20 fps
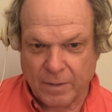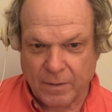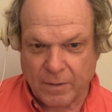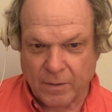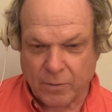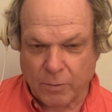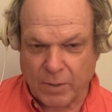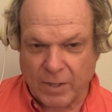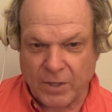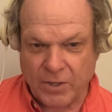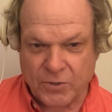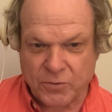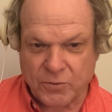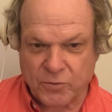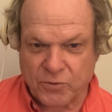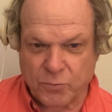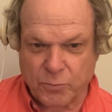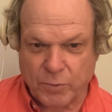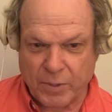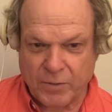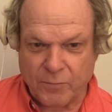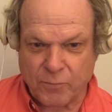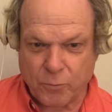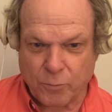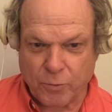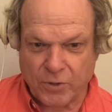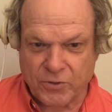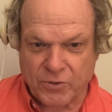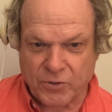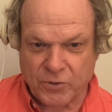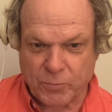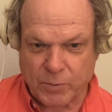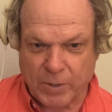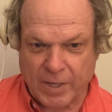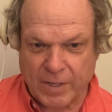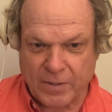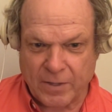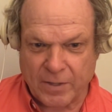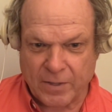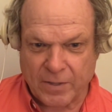The Grady's was 24 inches
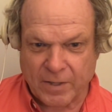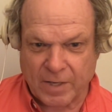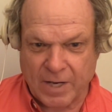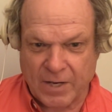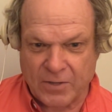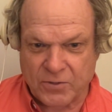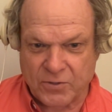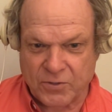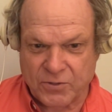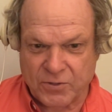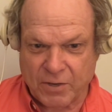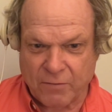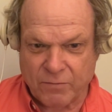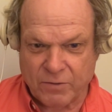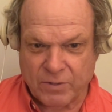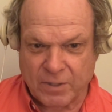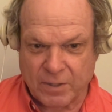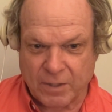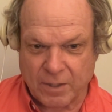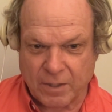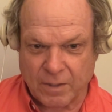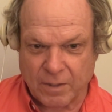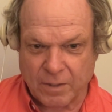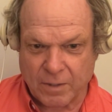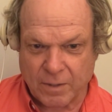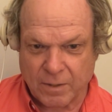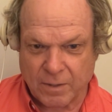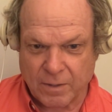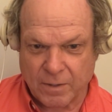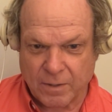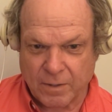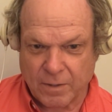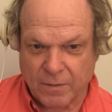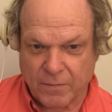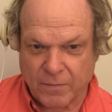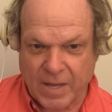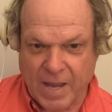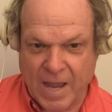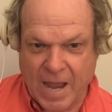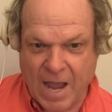wide. The other guy's is 17.
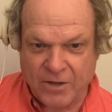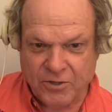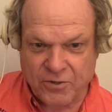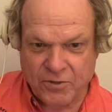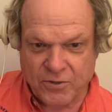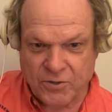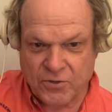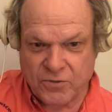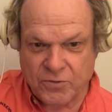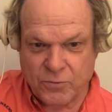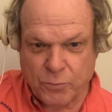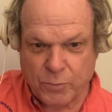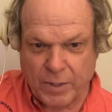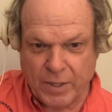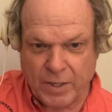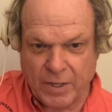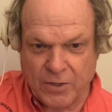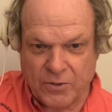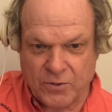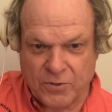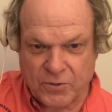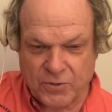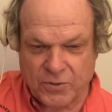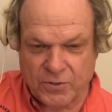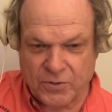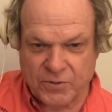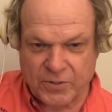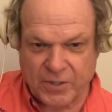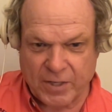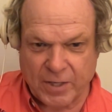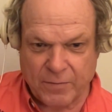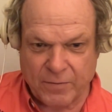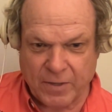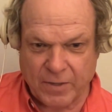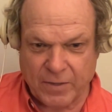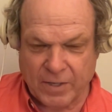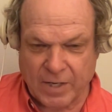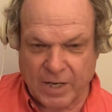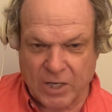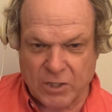The hatch is 20 inches instead of the
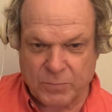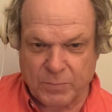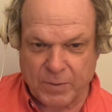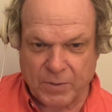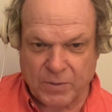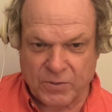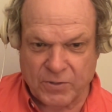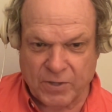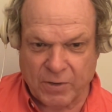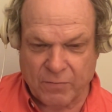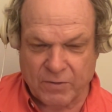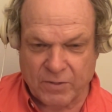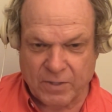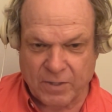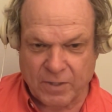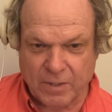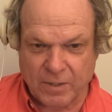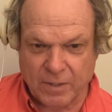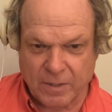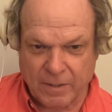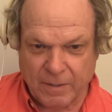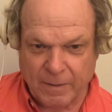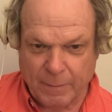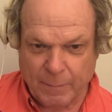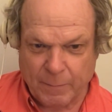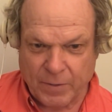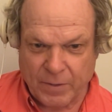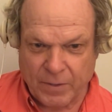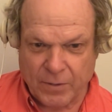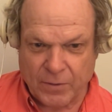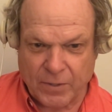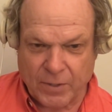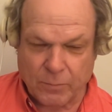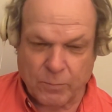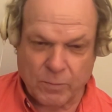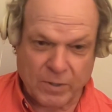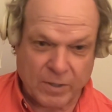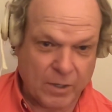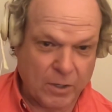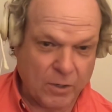other guy's being 17. And then you think,
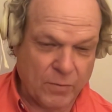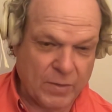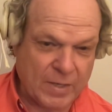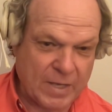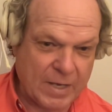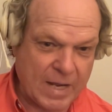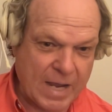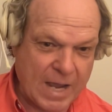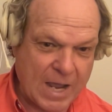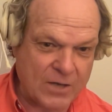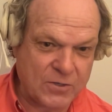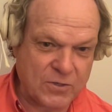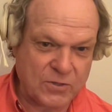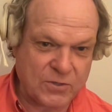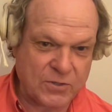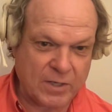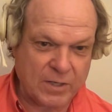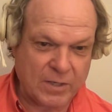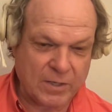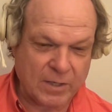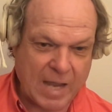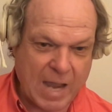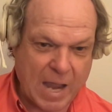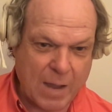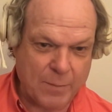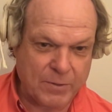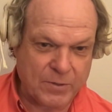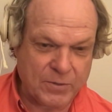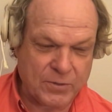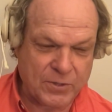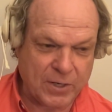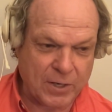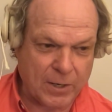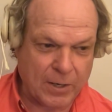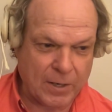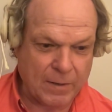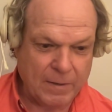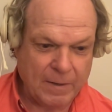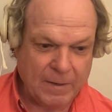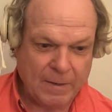well, that hatch is in the cabin is
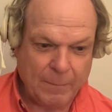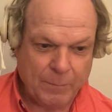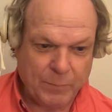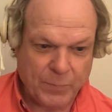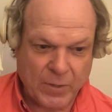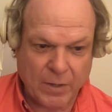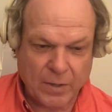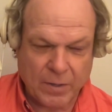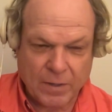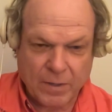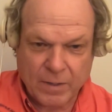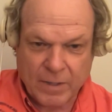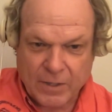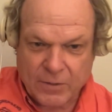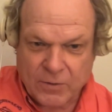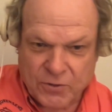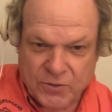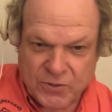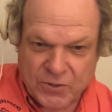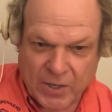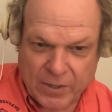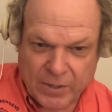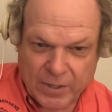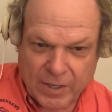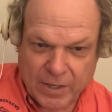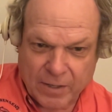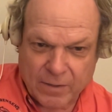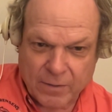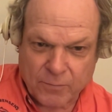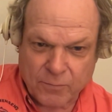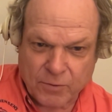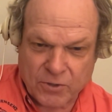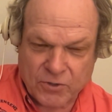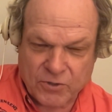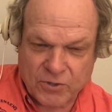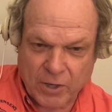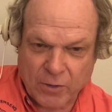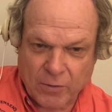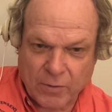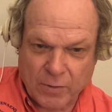there not only to let the sunlight and the
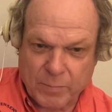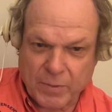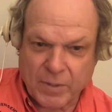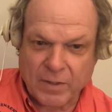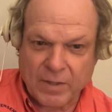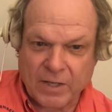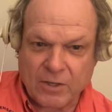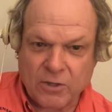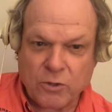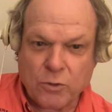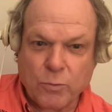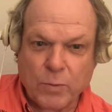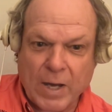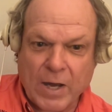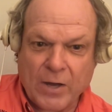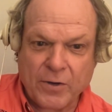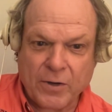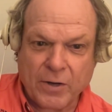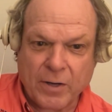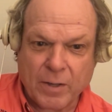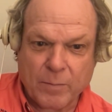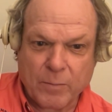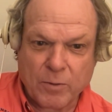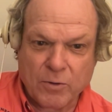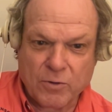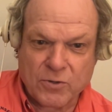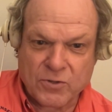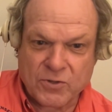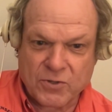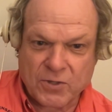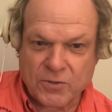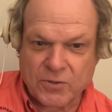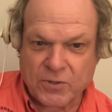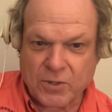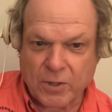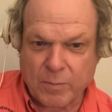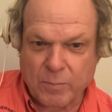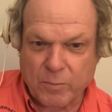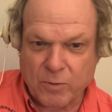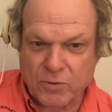fresh air in, but to let you out in an emergency. It's
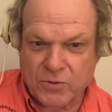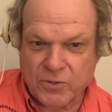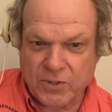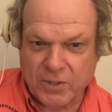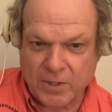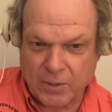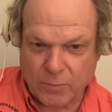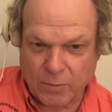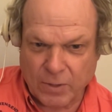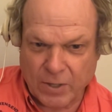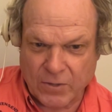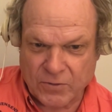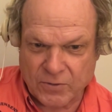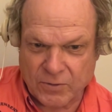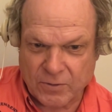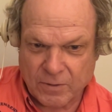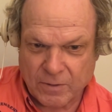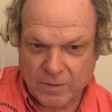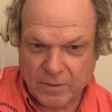called emergency egress.